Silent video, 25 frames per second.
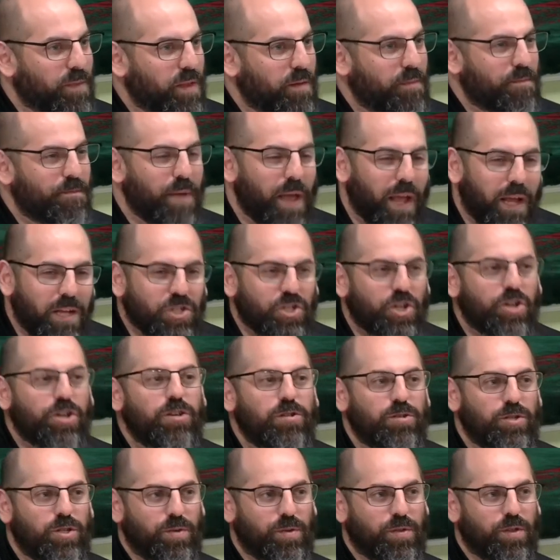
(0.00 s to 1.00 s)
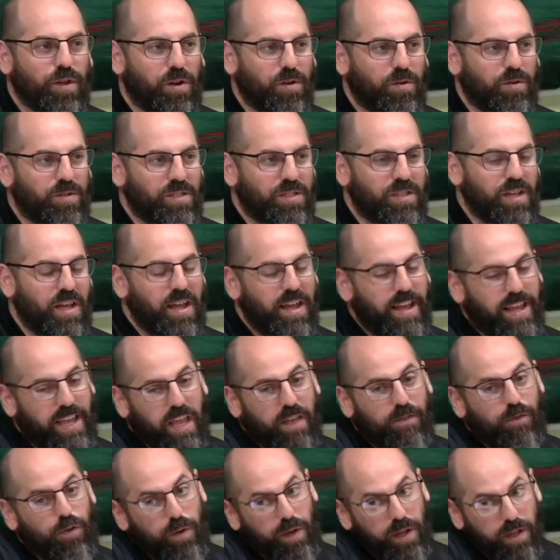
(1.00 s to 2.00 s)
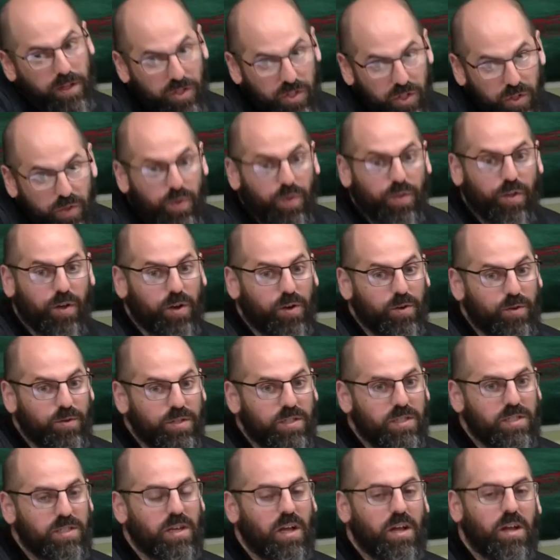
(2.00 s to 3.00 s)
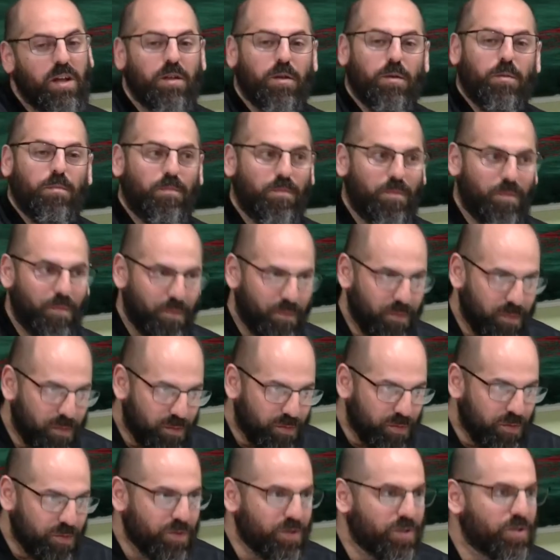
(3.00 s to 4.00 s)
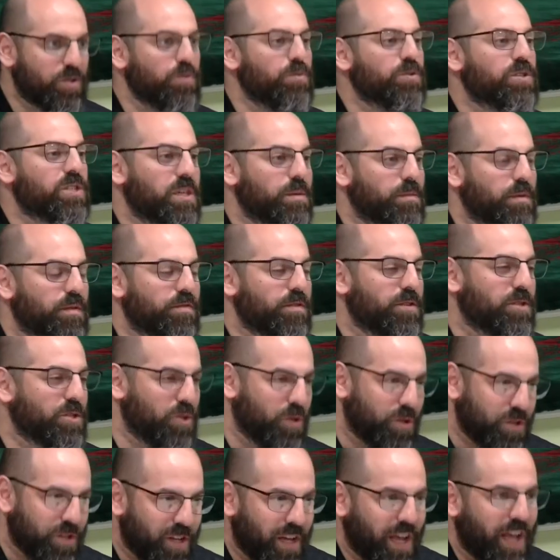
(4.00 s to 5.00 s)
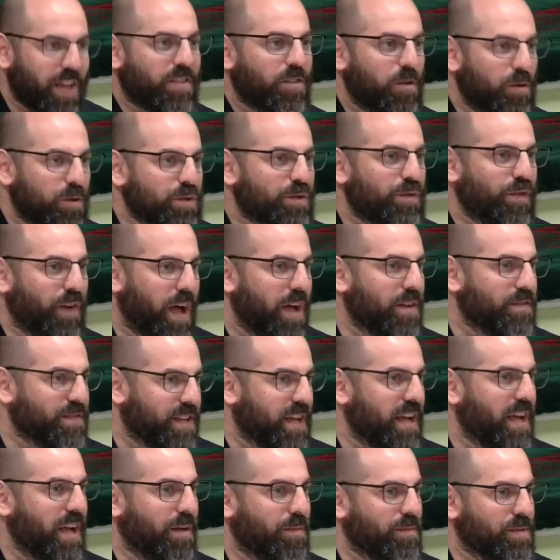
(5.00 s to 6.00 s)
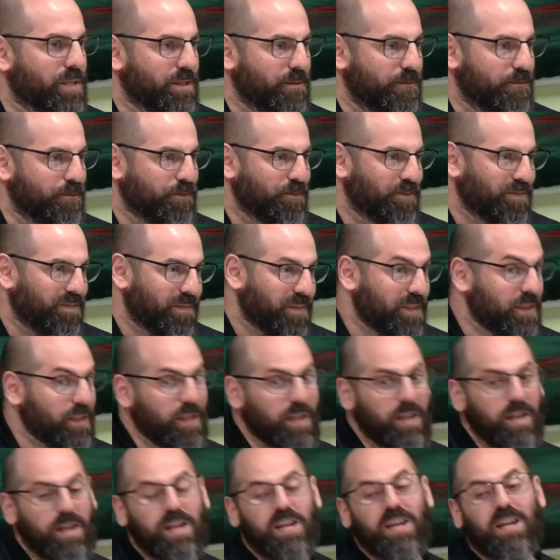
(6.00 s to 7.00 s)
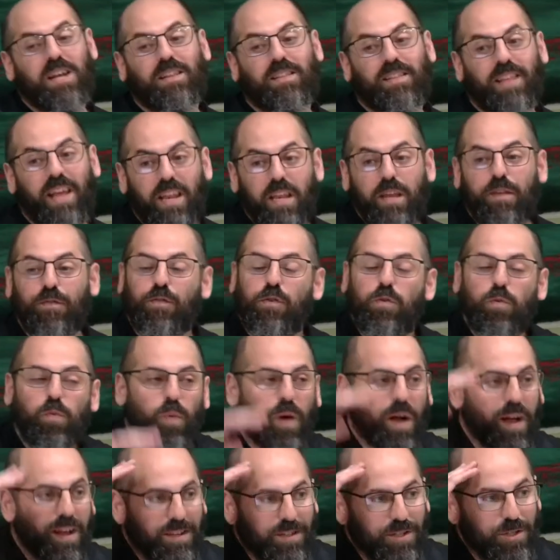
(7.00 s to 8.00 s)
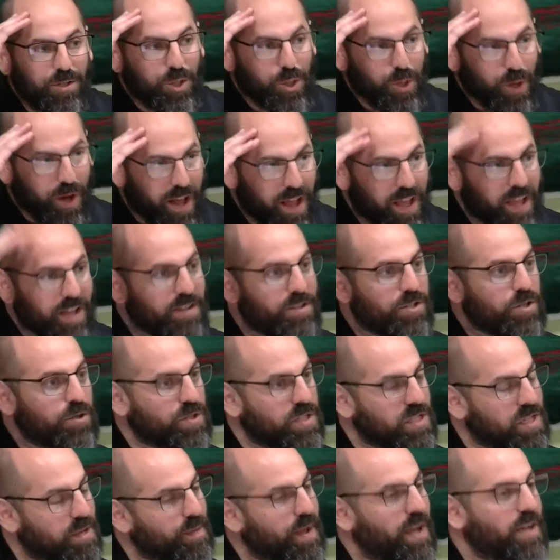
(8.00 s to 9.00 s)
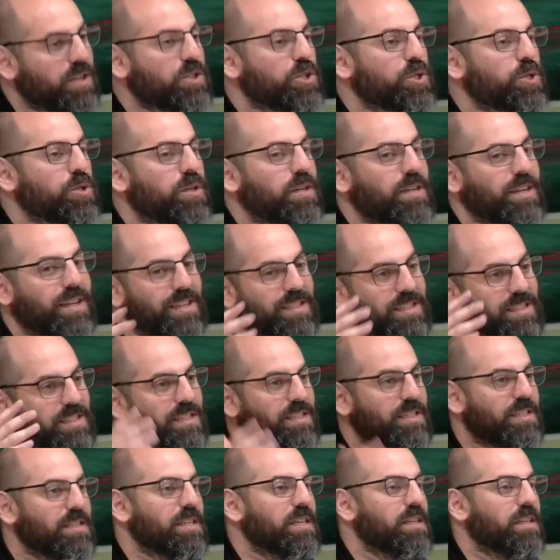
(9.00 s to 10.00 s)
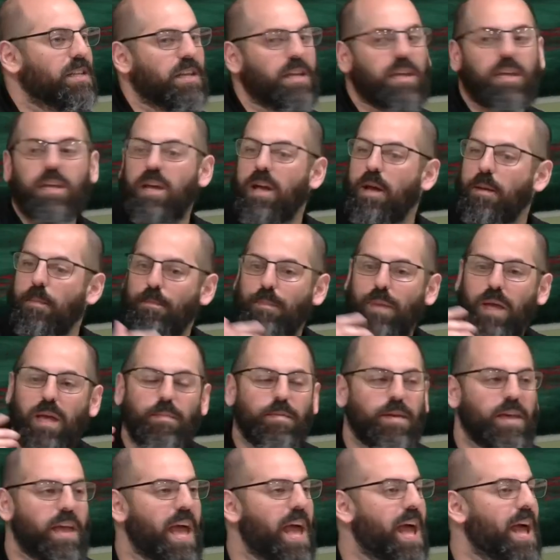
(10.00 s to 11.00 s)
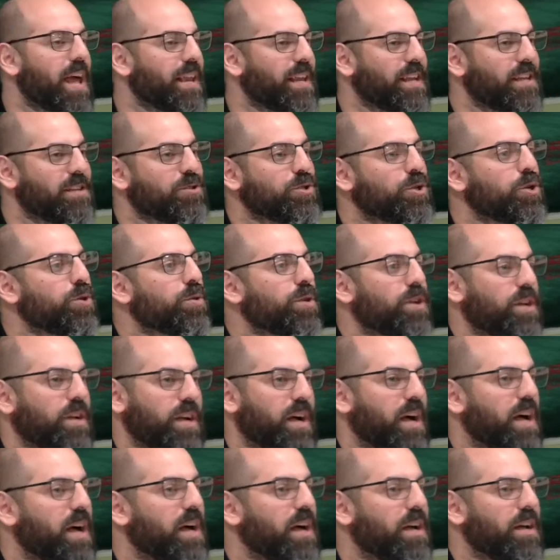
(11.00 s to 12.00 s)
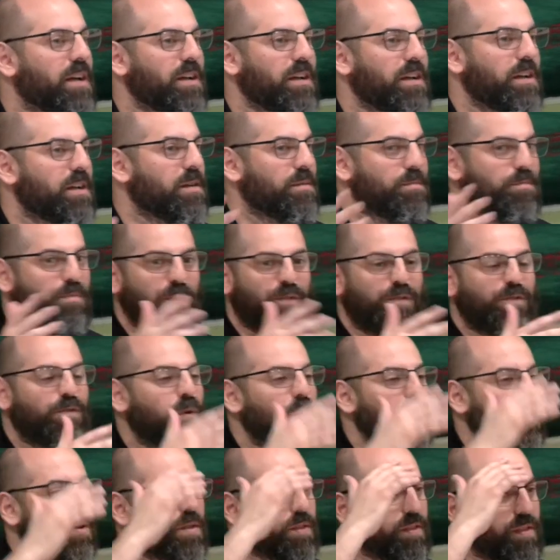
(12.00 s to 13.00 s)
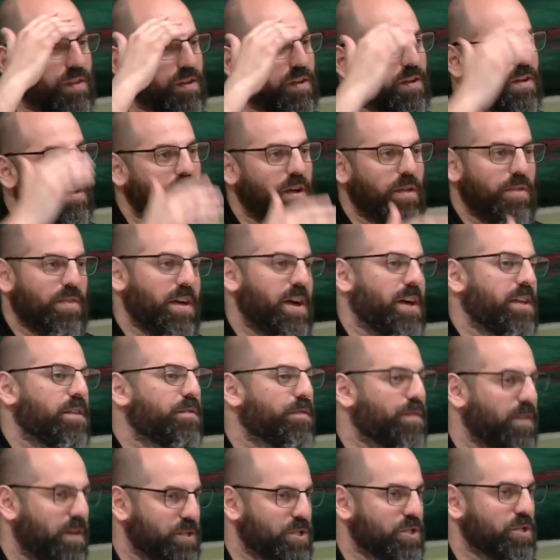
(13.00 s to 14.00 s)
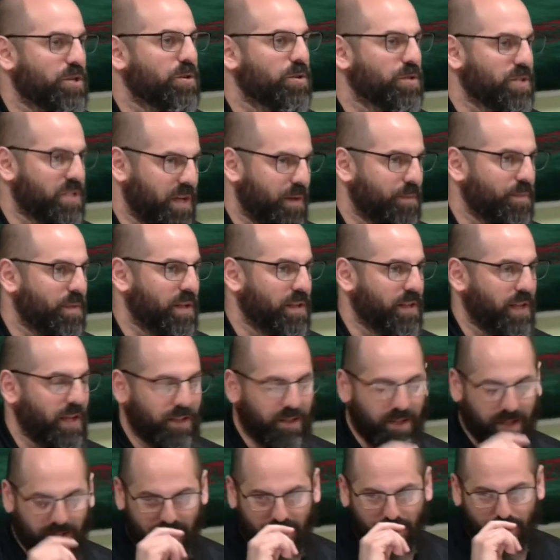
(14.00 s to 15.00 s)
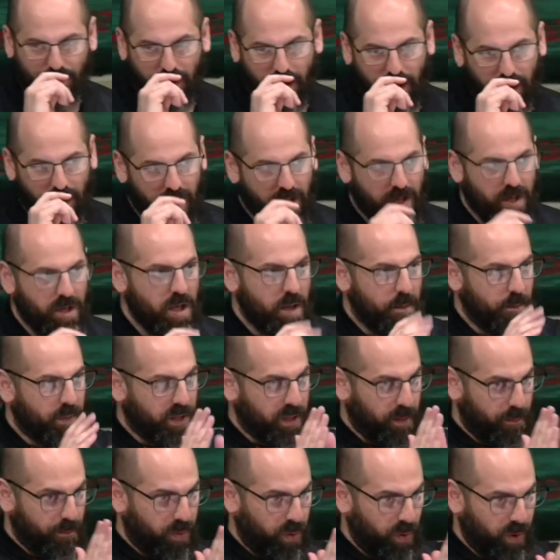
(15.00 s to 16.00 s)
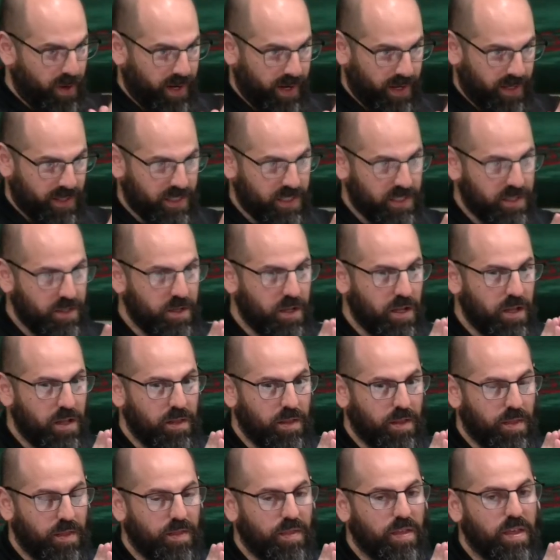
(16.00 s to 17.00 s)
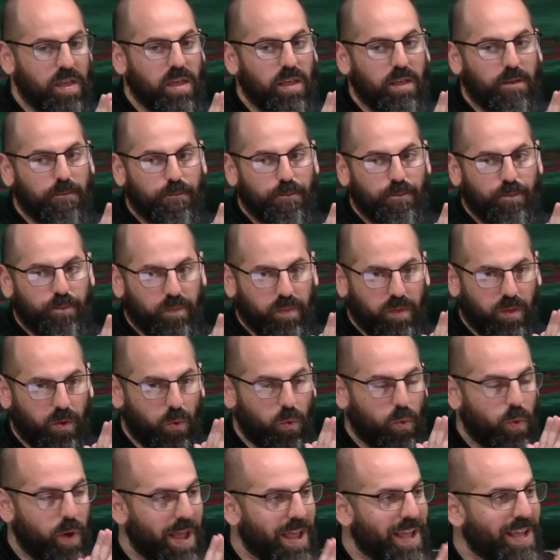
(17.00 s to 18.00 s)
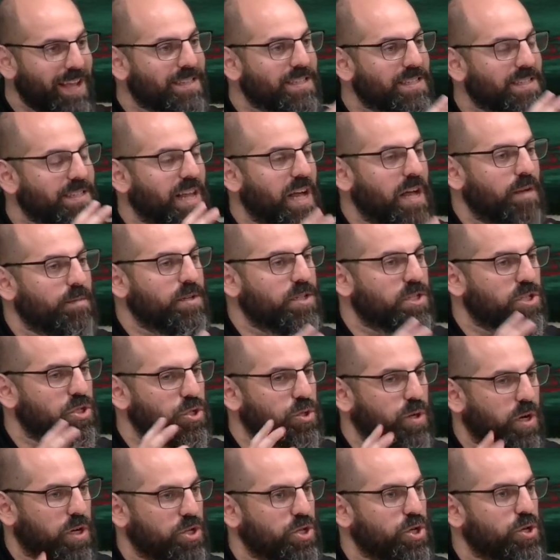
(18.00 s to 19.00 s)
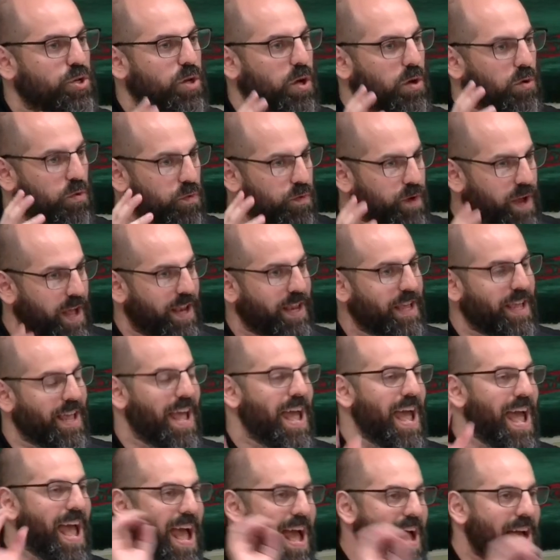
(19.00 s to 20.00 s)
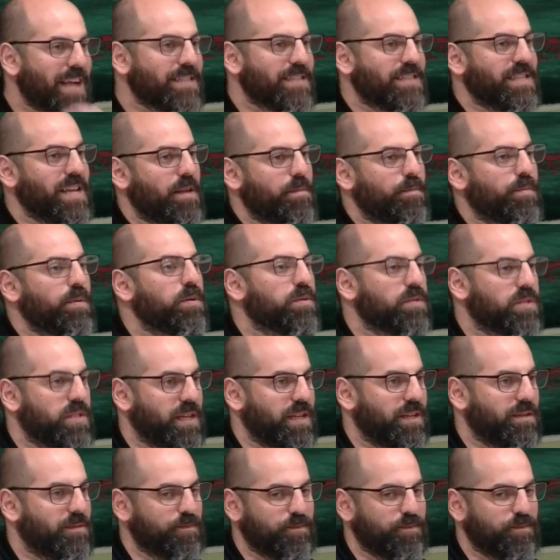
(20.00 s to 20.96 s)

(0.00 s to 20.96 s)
Make sure you do those. If you can do those, do some of the sunnah at those five times. Then if you want to try and do some extra consistently, maybe add in two rakah before the adhan of fajr or something like this, right? But the point is, the way Islam is structured already has that built in.